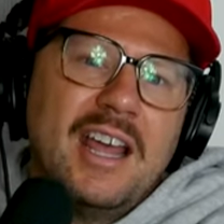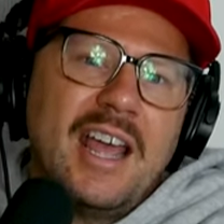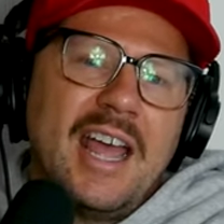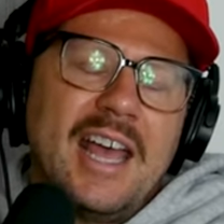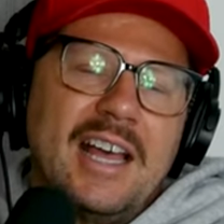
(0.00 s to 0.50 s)

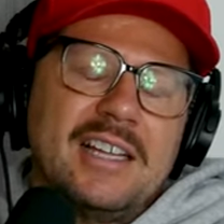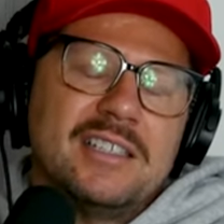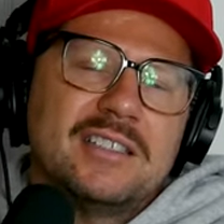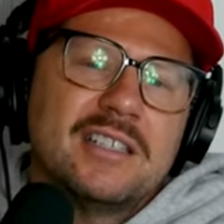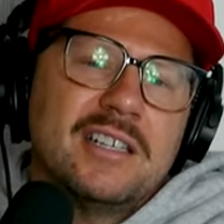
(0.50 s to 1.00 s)

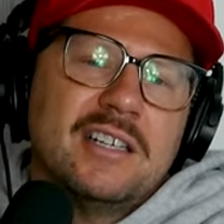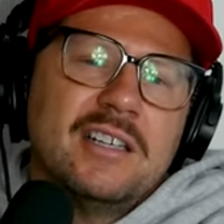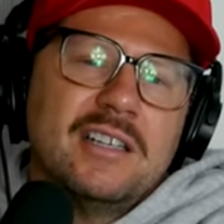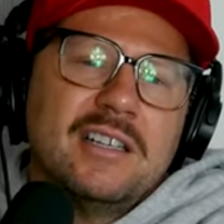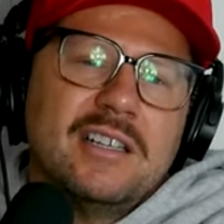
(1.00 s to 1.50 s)
And
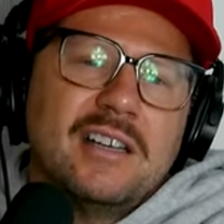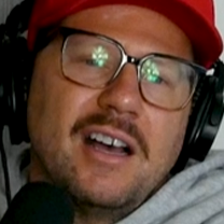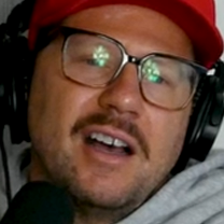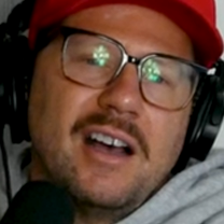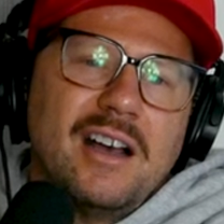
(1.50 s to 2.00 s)

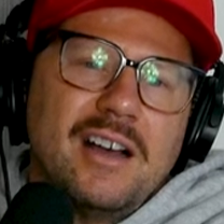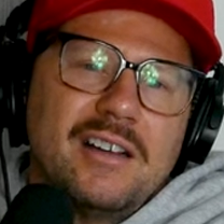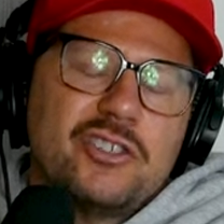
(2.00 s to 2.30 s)
uh,